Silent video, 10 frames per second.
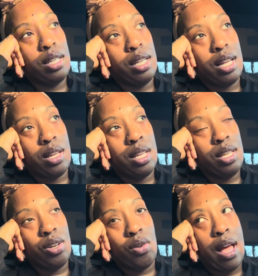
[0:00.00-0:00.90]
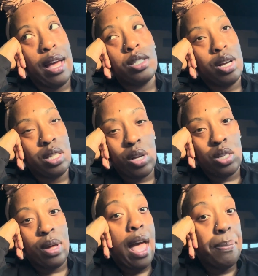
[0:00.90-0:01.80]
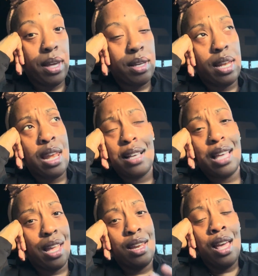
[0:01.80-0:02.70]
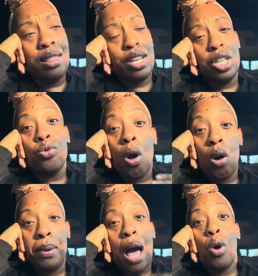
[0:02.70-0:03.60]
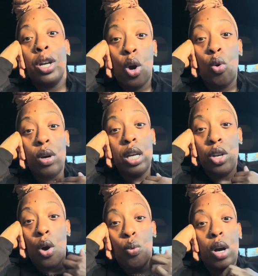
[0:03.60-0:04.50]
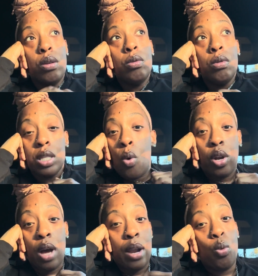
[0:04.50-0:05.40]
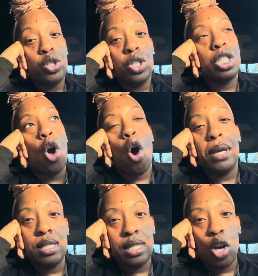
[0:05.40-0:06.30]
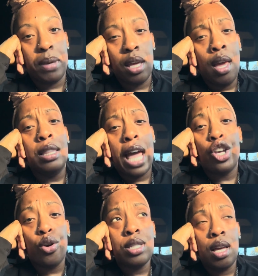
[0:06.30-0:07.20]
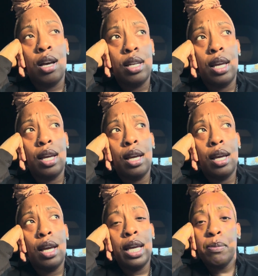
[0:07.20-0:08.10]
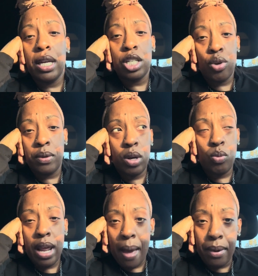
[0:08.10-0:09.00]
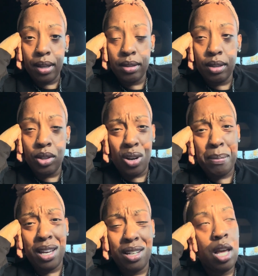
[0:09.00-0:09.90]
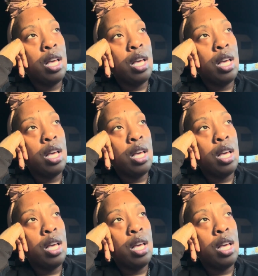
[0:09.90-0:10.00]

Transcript: And I asked her, I said, okay, so what happened? And not saying that she's wrong, but I want to know, what was going on. I don't want you to just call me and to tell me that your son is being disrupted. What happened? You know what I mean?